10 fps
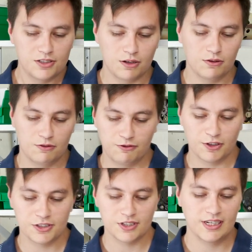So
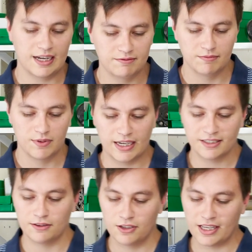firstly, I'd
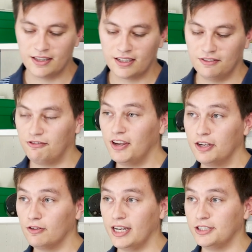like to look at the
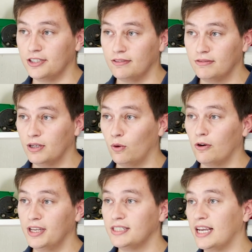configuration, the
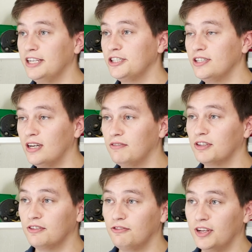orientation
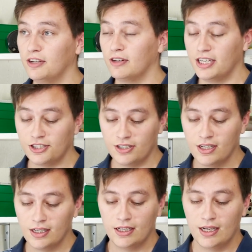of the
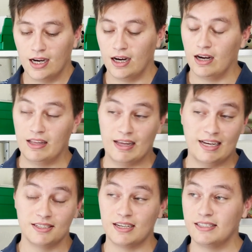configuration. Uh,
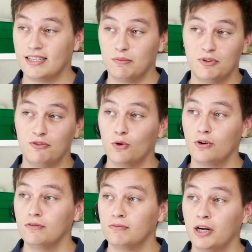as I said
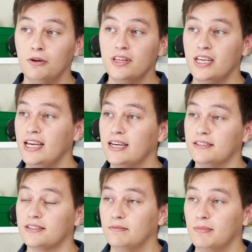before, go to the
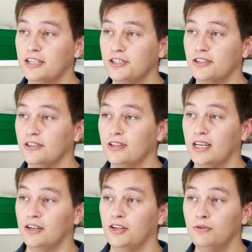end. Make sure
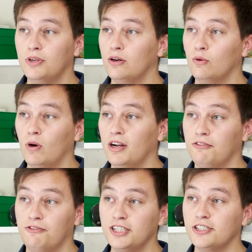that you know
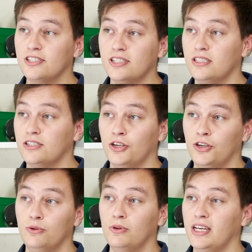what
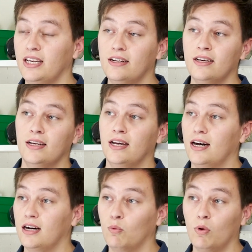efficiencies you need,
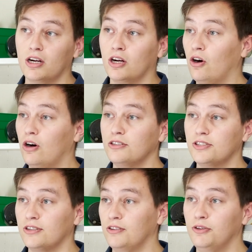uh, what
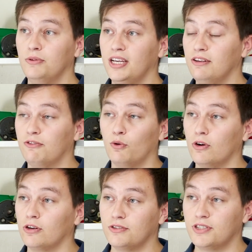costs you need
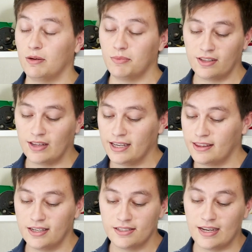for something
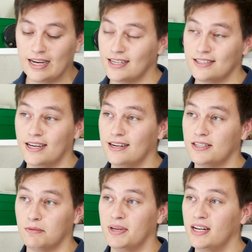like this. As I
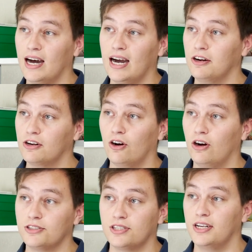said, it's a bit higher
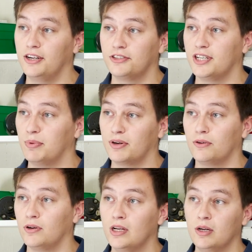cost than your
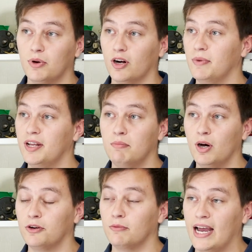typical
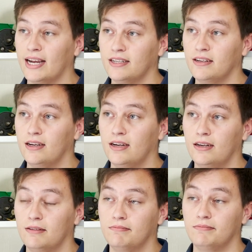permanent motor magnet.
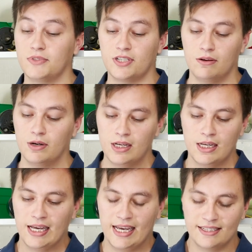Um, so
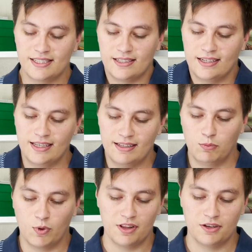it's
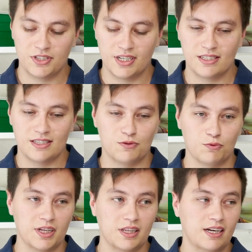one of those things
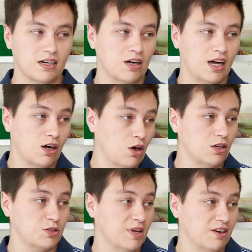that's really a, a
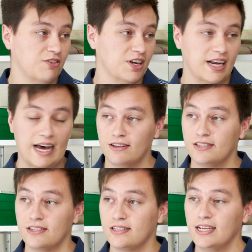cost benefit
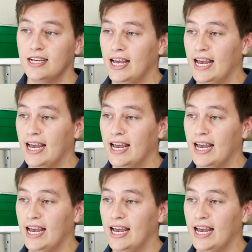analysis.